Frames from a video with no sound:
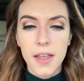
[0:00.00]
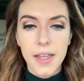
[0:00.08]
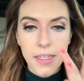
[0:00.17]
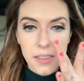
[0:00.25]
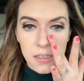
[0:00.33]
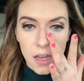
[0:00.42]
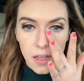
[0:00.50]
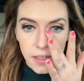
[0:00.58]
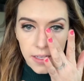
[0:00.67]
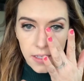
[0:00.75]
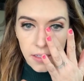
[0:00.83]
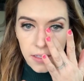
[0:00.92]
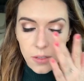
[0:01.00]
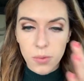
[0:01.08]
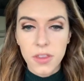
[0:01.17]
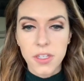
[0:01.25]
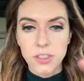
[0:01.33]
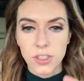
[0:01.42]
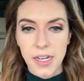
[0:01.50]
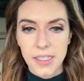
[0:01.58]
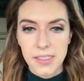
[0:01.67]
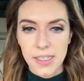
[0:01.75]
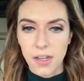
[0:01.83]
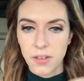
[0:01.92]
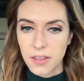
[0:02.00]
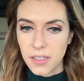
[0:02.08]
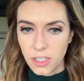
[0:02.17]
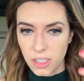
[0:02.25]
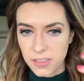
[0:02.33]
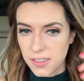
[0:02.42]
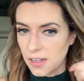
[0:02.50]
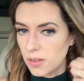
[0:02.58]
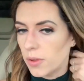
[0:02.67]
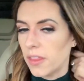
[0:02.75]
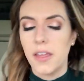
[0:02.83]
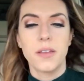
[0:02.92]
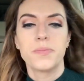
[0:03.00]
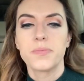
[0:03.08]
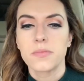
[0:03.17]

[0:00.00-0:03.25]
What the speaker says: it's not like a liquid that dries down and then you're stuck with it.